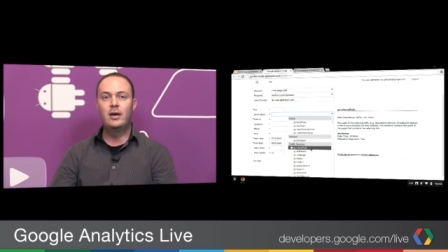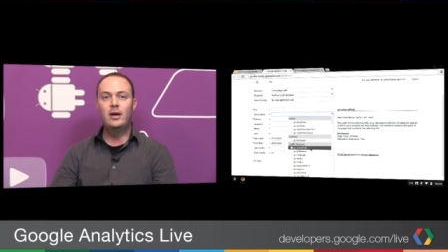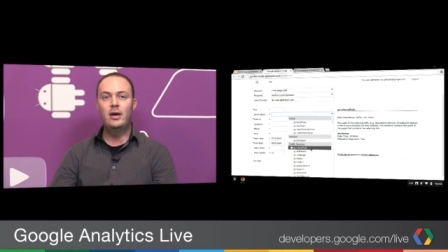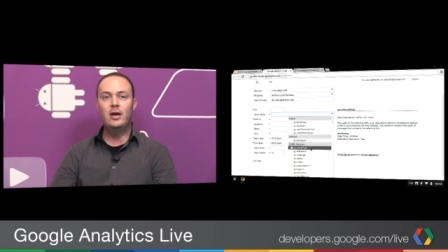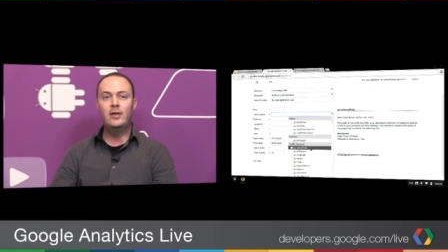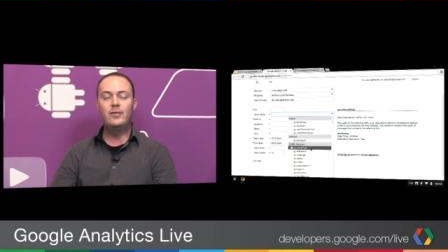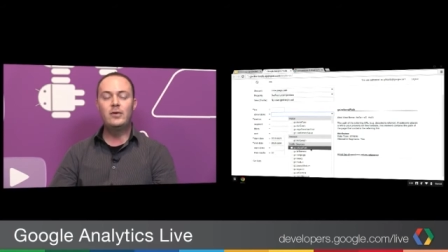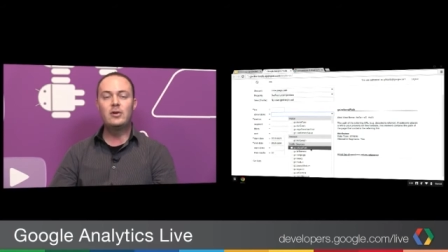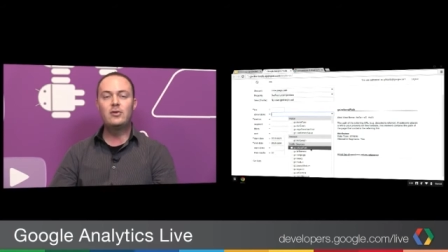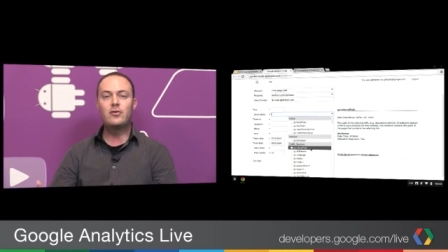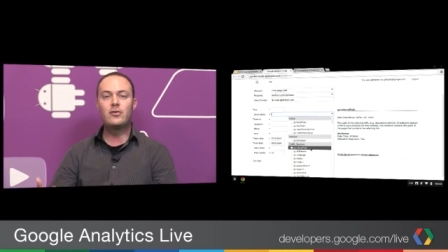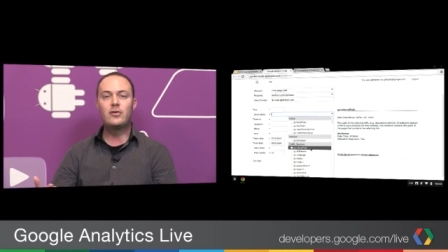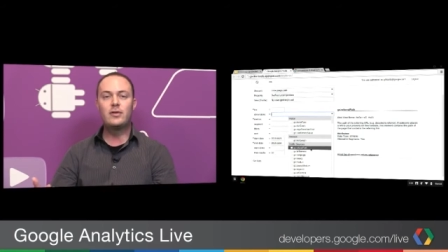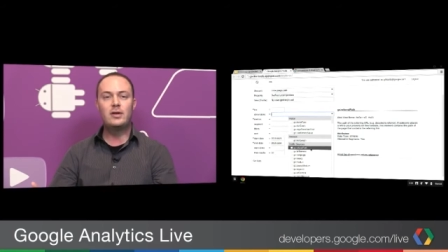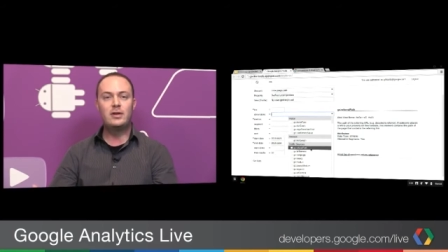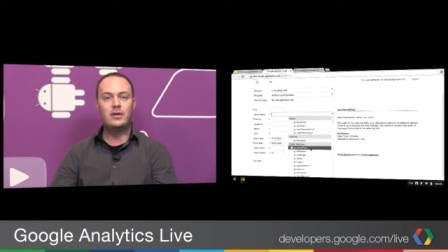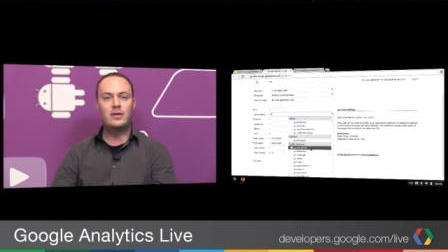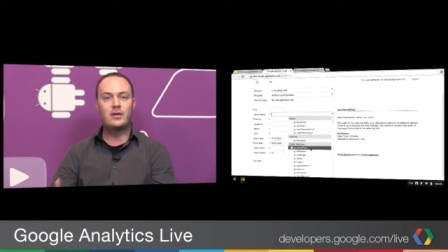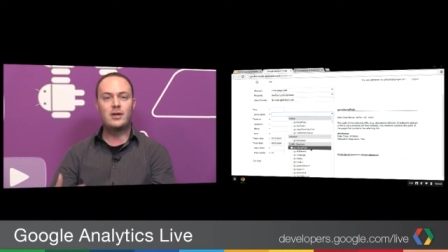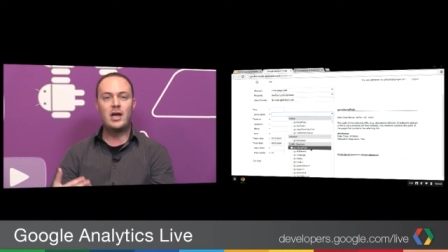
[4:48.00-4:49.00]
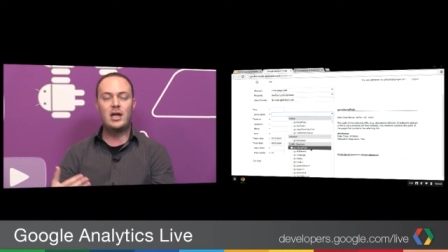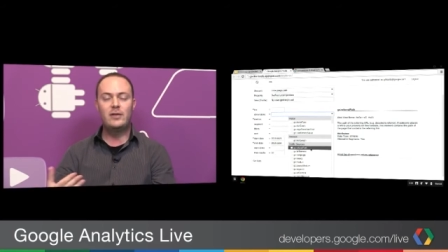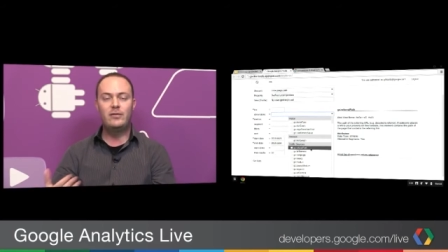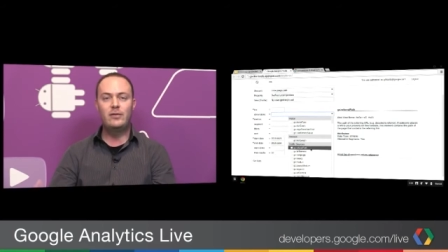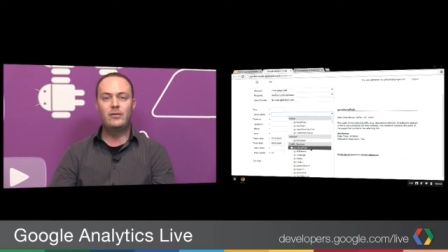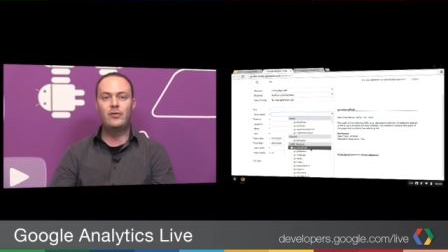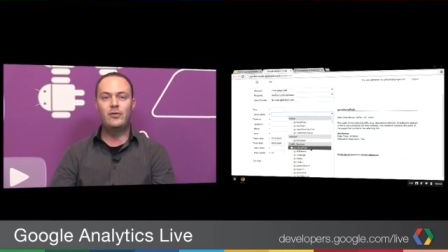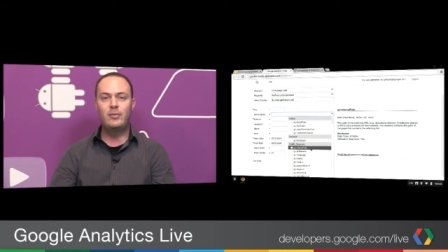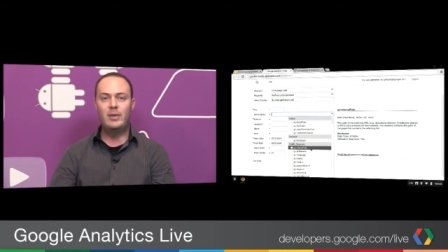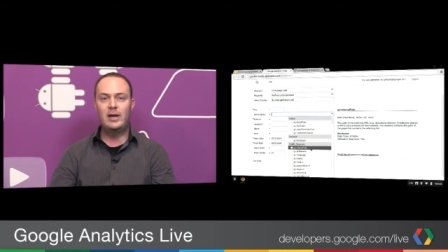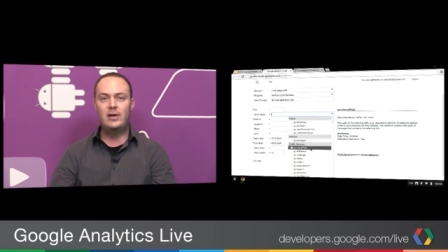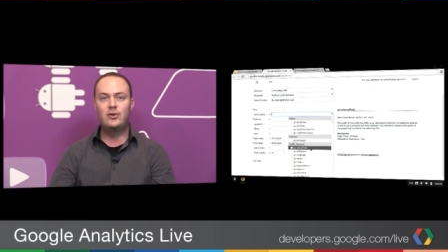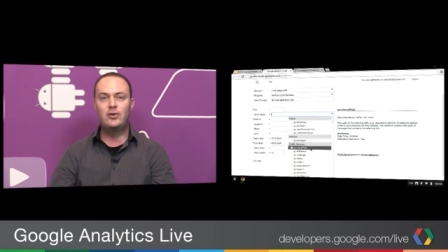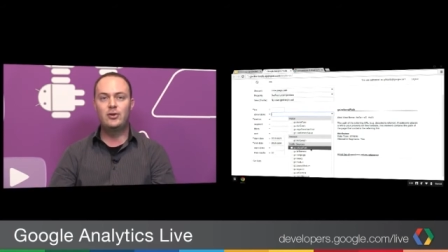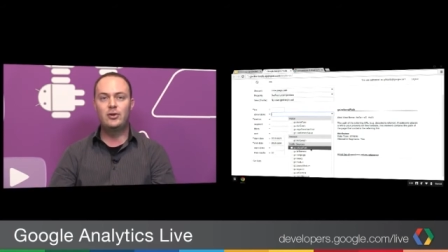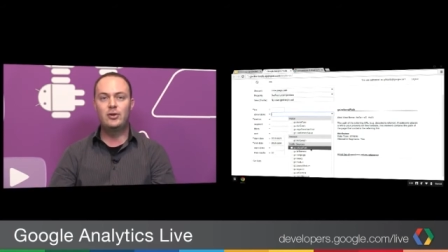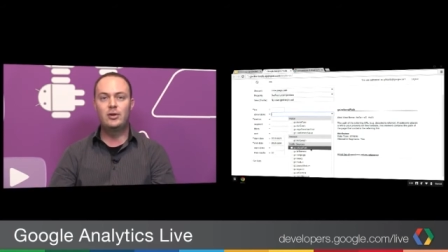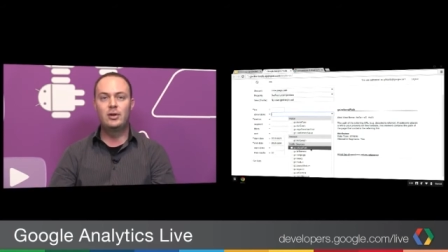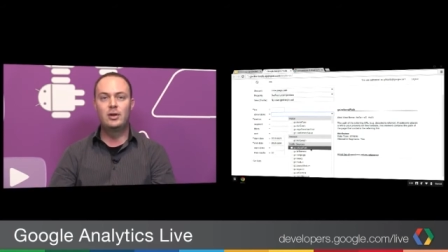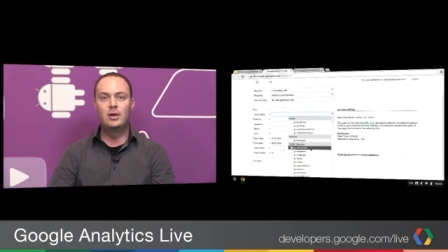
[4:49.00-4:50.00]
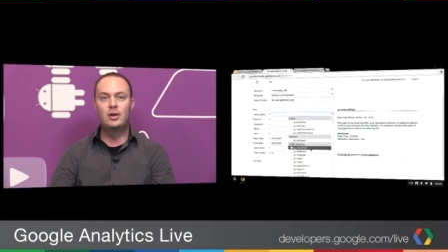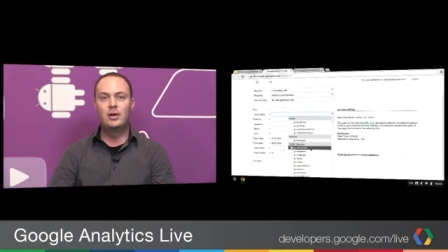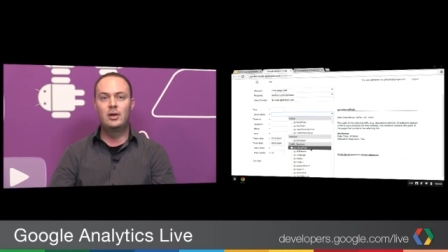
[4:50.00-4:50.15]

Uh, if you're interested in this kind of information,